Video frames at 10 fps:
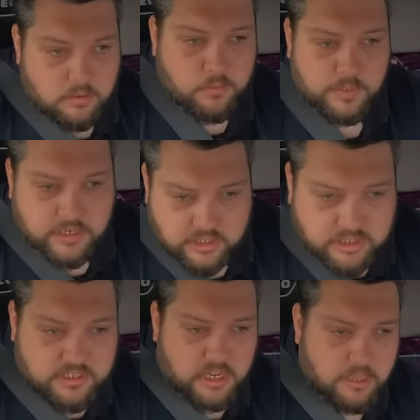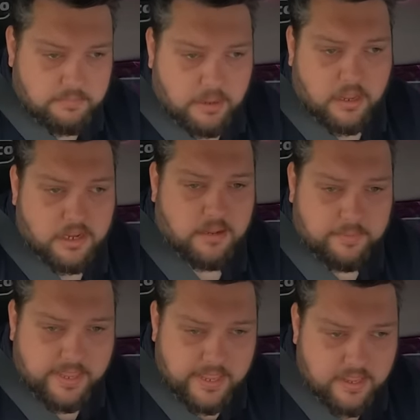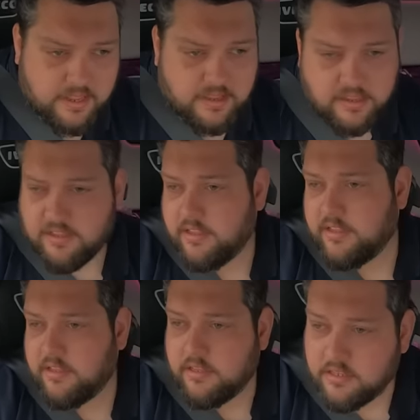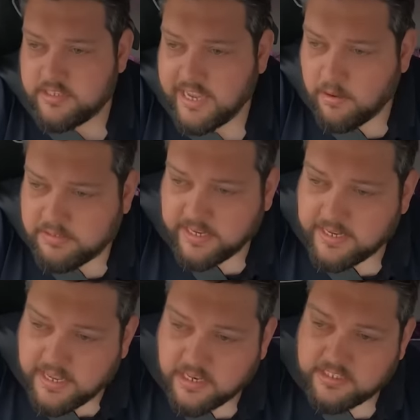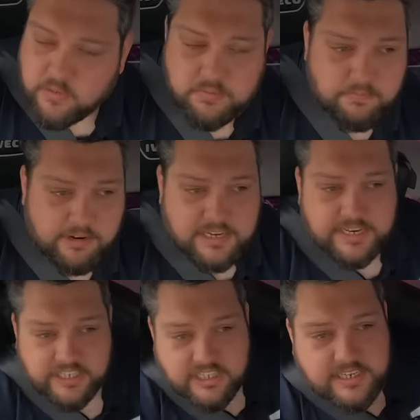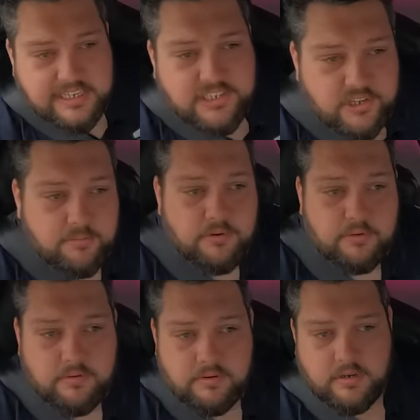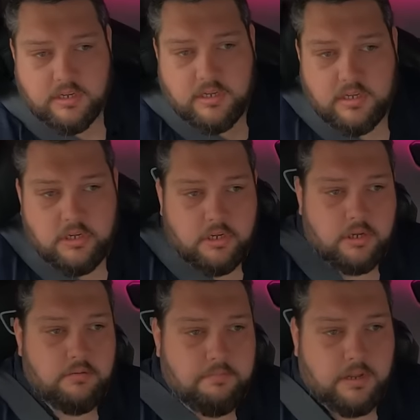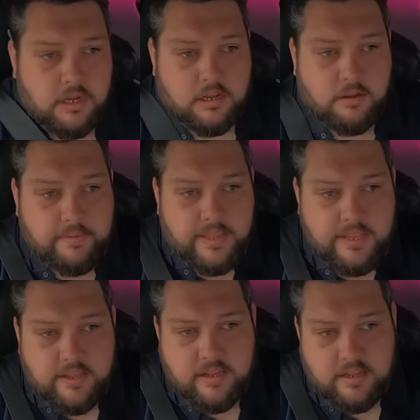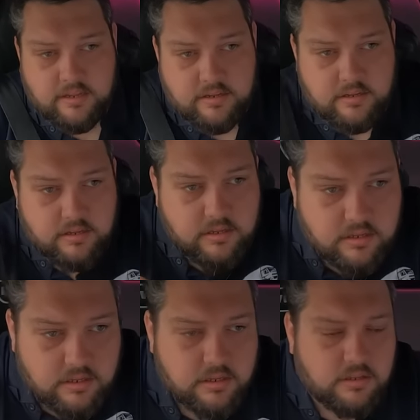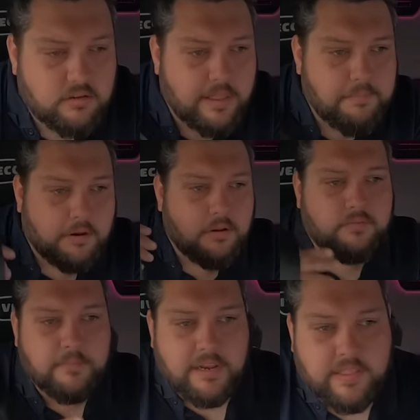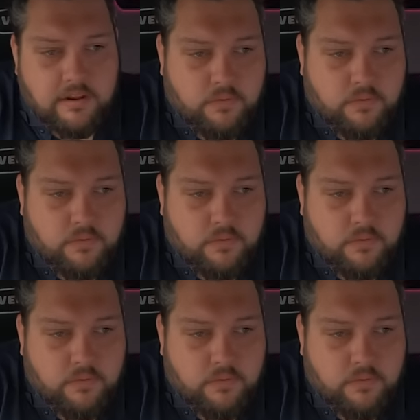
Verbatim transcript: We'll just park up here. TLT, yeah, Tilbury Logistics Terminal. Park up here. Well, that bloke looked familiar then. I